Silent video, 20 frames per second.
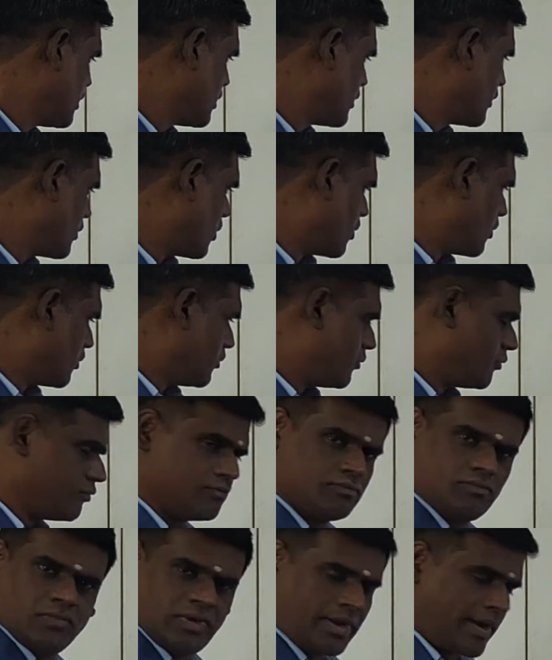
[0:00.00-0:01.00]
No,
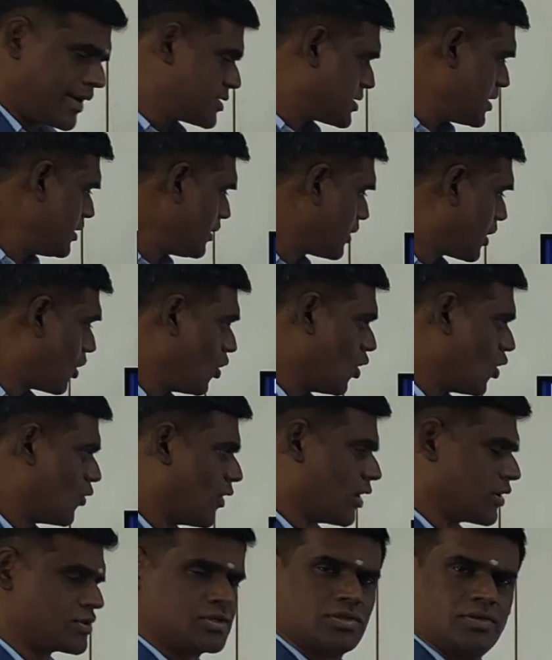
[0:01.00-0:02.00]
it's in
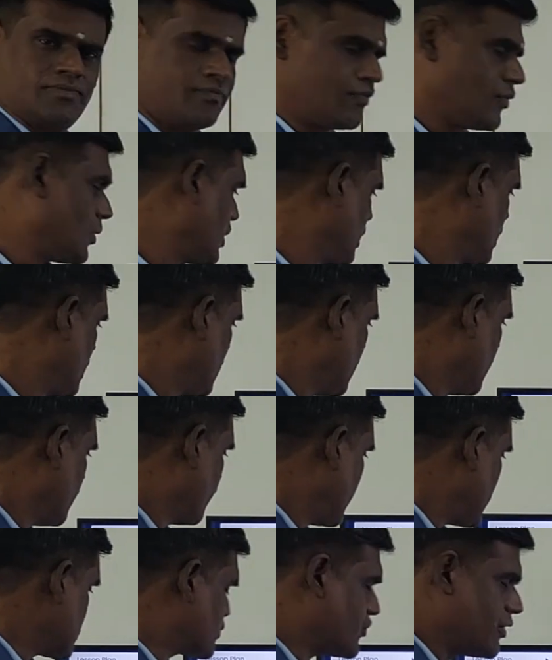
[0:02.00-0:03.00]
kilowatt.
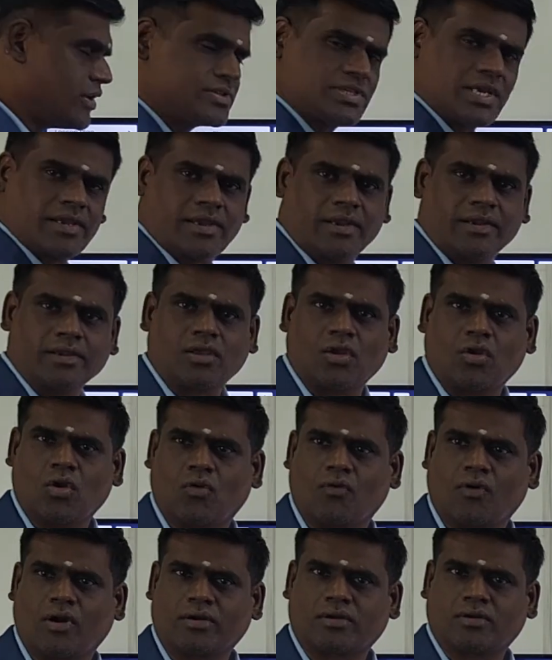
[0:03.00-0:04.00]
First we'll check in
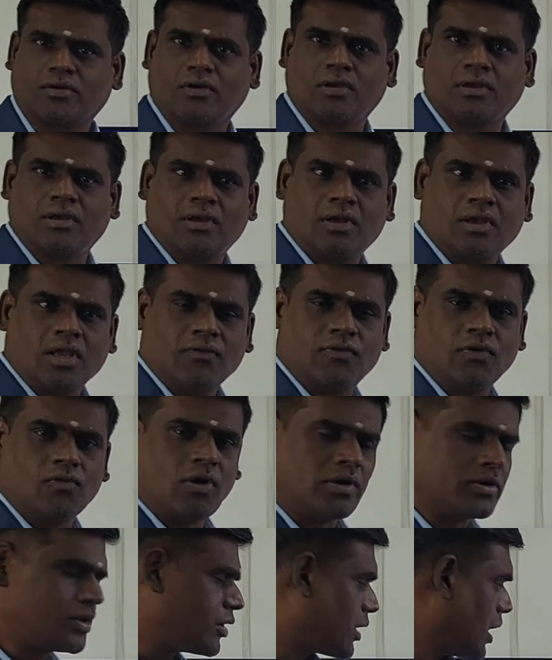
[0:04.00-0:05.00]
kilowatt. If you
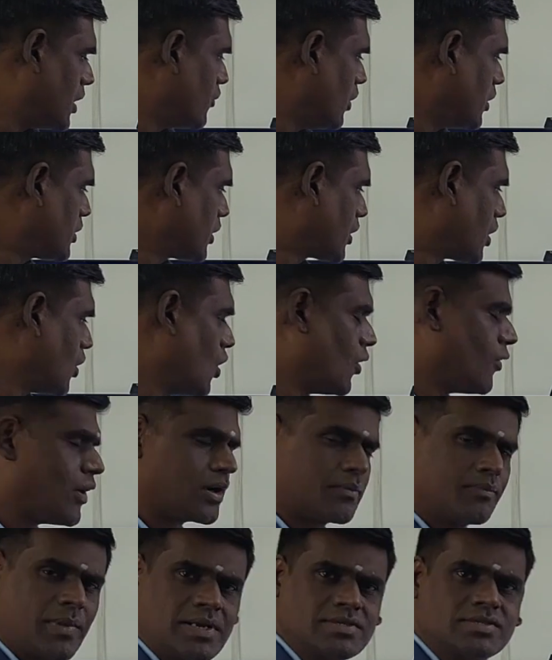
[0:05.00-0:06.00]
want to convert to
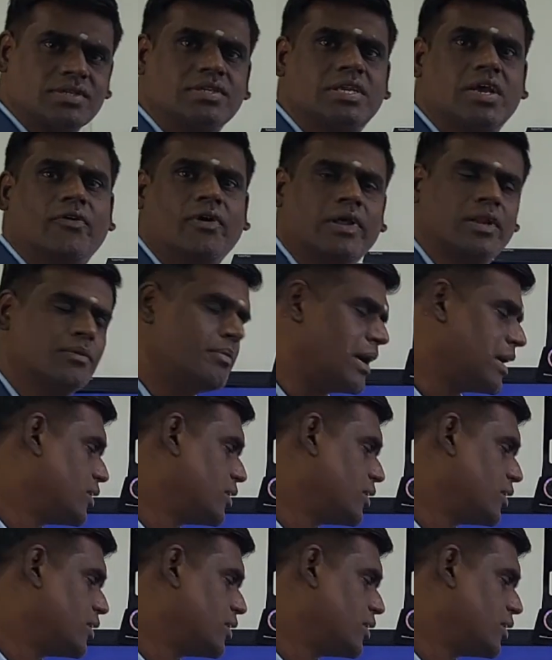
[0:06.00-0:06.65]
kilowatt means divided by